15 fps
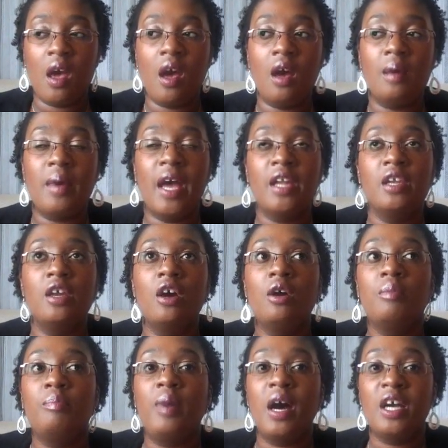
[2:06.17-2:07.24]
I
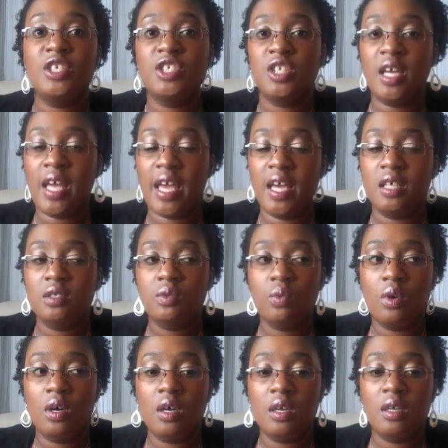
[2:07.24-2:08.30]
know Basha has
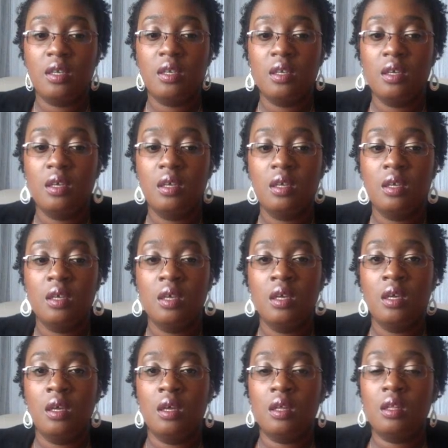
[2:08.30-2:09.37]
one,
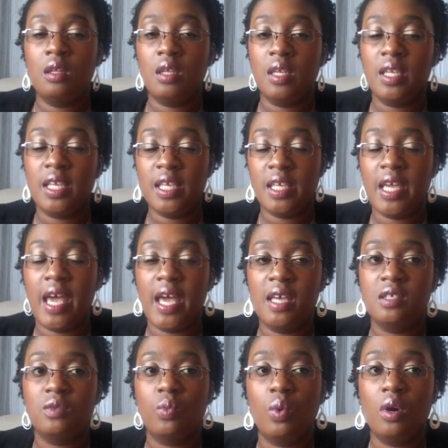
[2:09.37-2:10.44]
Clinique
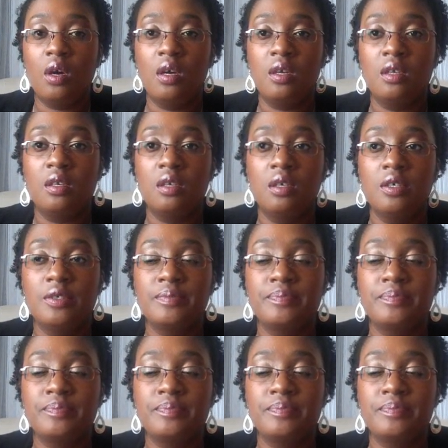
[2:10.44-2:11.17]
has one,